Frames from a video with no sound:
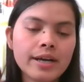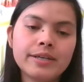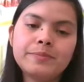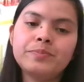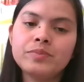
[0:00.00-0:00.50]

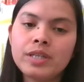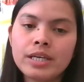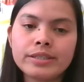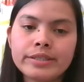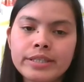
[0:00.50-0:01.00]

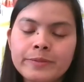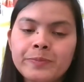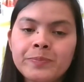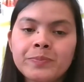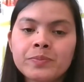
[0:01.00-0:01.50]
Then
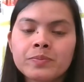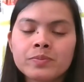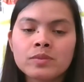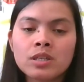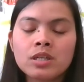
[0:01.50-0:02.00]

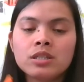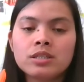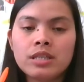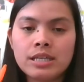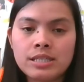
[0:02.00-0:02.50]

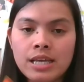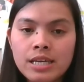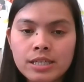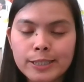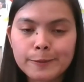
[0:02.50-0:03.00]
the
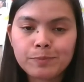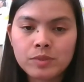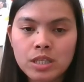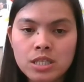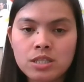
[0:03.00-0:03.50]
second
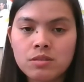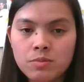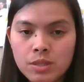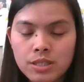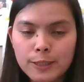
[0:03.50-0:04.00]
is
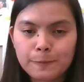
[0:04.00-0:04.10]
reading.